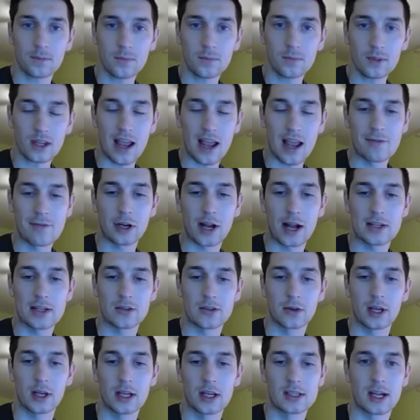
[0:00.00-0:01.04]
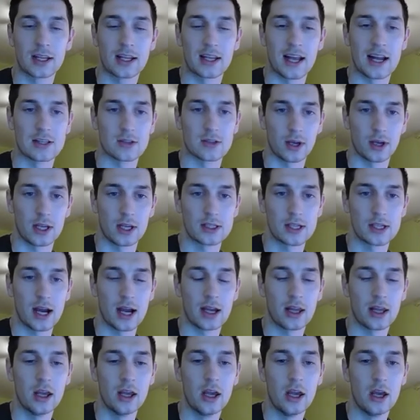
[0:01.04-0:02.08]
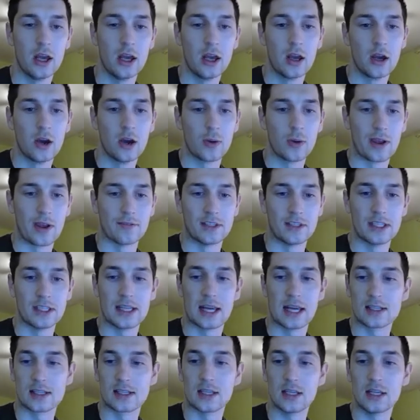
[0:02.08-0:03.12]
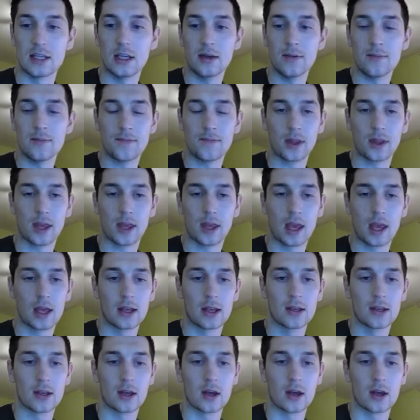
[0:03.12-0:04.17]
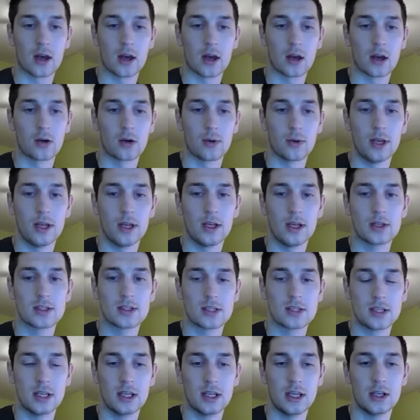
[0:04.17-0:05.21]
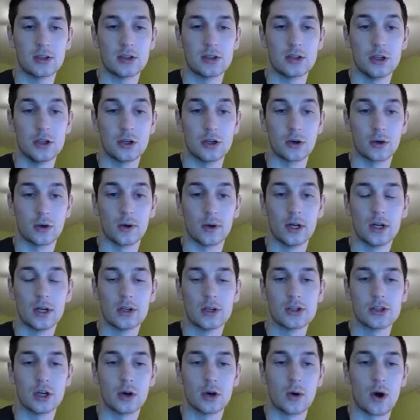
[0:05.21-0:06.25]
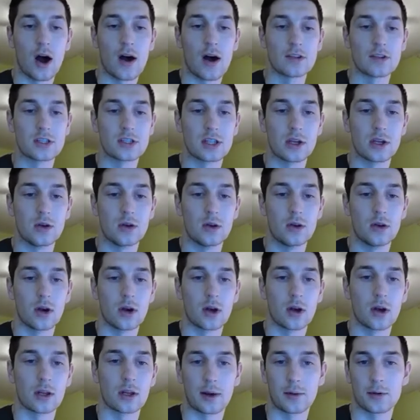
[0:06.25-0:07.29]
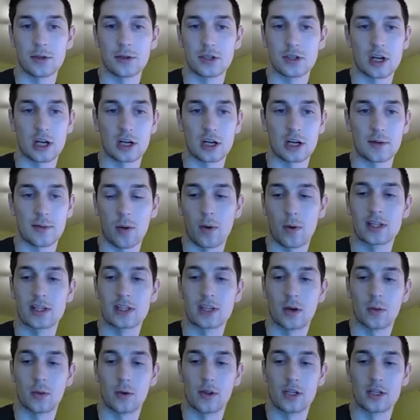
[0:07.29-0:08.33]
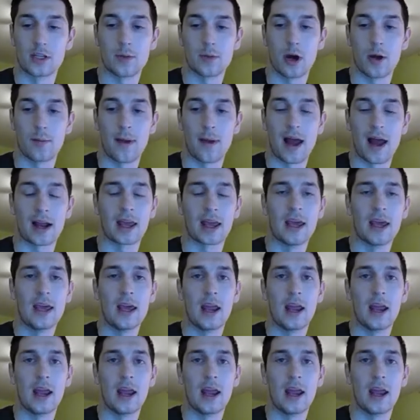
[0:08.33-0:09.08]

After castle kingside, we have d takes c and queen c2. So obviously, like we just talked about, white's going to win this pawn back.